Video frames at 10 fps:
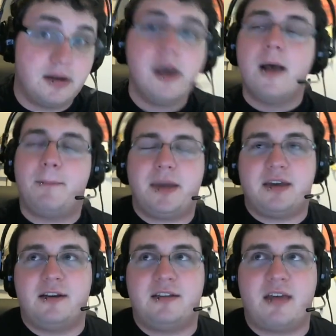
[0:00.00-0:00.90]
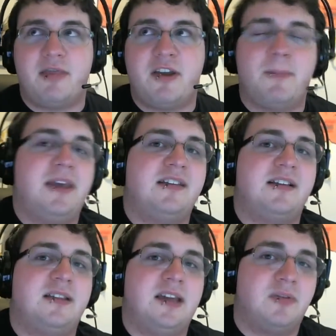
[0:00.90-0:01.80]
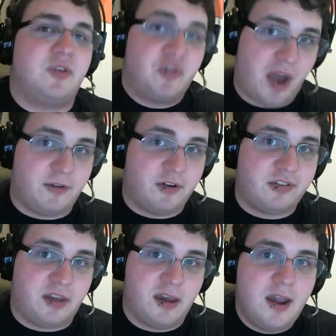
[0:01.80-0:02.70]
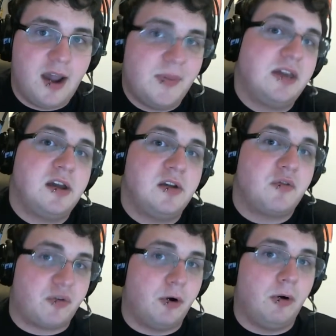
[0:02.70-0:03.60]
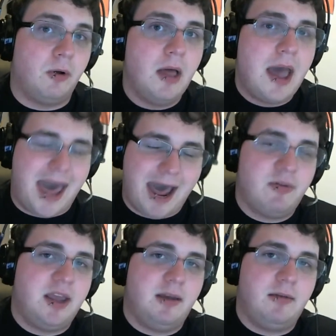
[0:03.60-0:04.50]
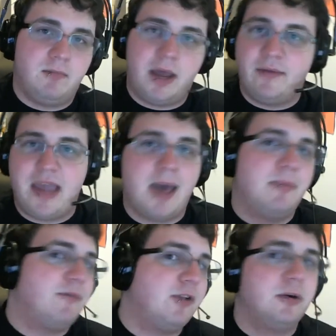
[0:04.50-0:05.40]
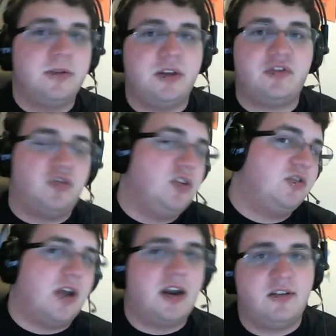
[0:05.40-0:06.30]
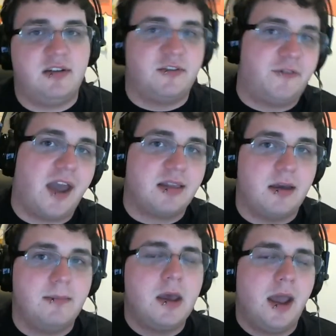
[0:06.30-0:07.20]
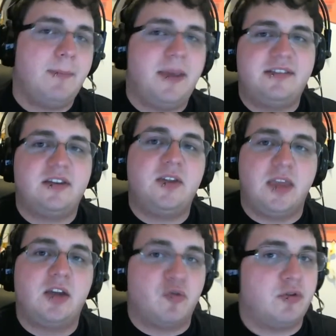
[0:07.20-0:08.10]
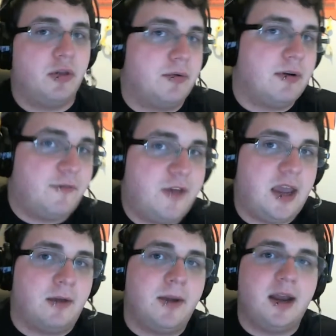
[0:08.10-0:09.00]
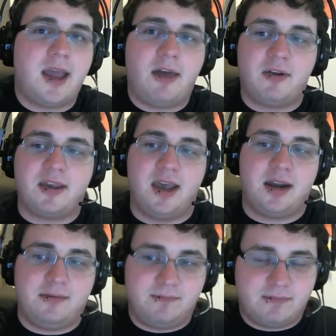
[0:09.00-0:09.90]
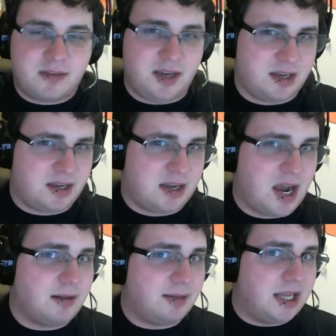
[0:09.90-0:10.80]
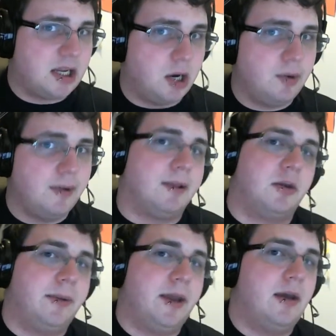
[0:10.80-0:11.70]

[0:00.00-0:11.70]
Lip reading: because they're basically in the driver's seat and they can control how the ebb and flow of these cheese strategies affect them, and basically they control their own fate. And right now they're kind of letting go a little bit